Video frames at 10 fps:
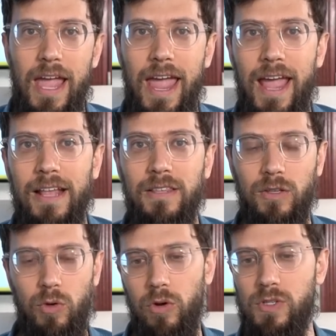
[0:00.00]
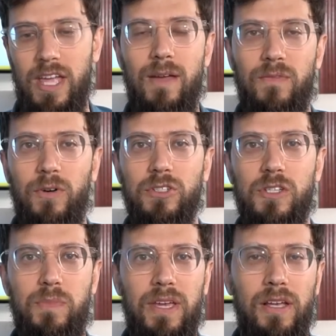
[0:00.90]
And kudos to him for
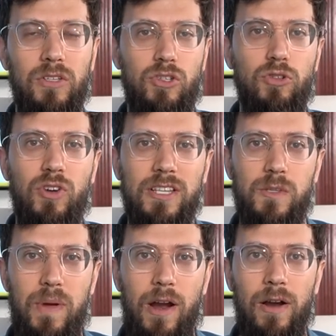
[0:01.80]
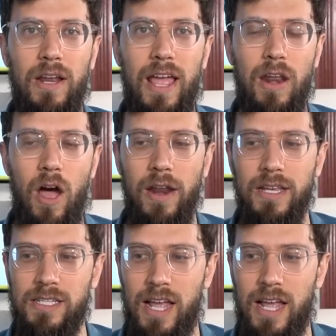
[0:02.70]
just being so transparent and honest.